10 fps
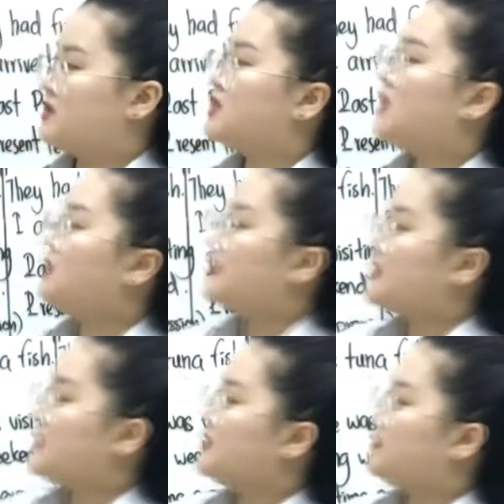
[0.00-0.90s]
So this
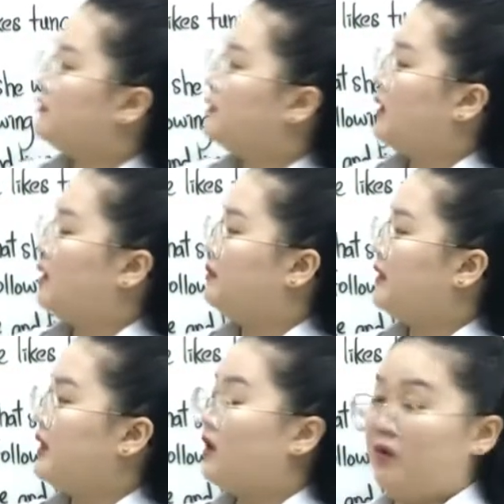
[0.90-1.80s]
is
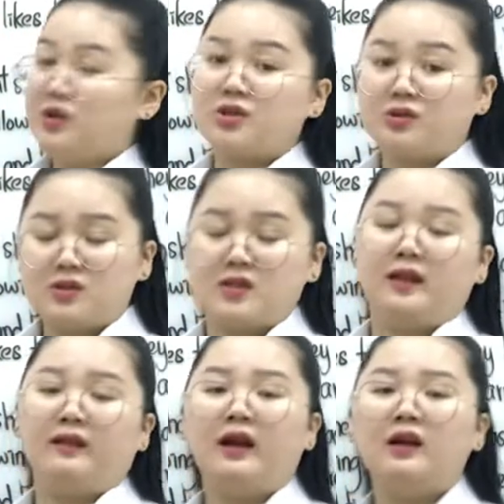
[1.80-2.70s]
the original
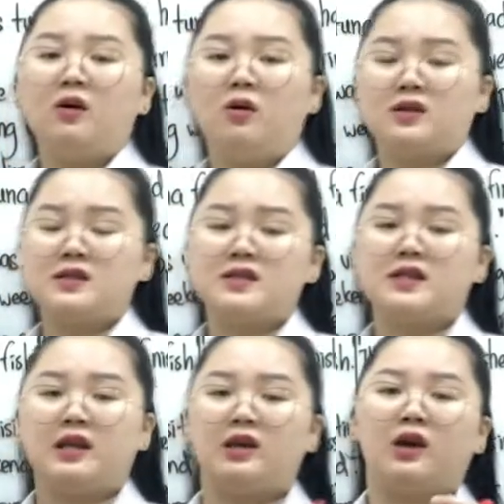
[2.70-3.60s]
sentence, or this is
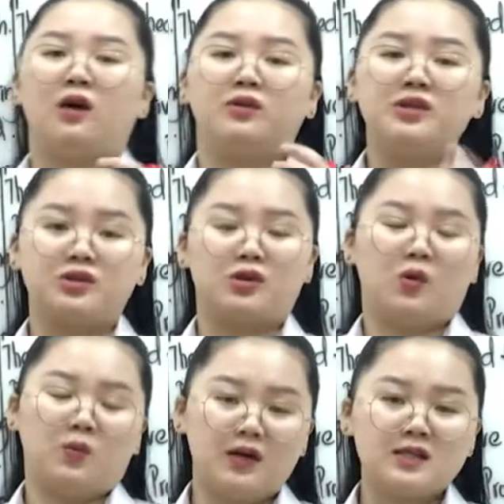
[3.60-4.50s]
the
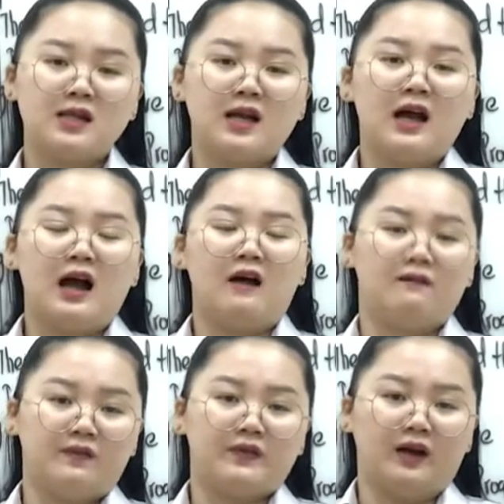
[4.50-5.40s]
original words of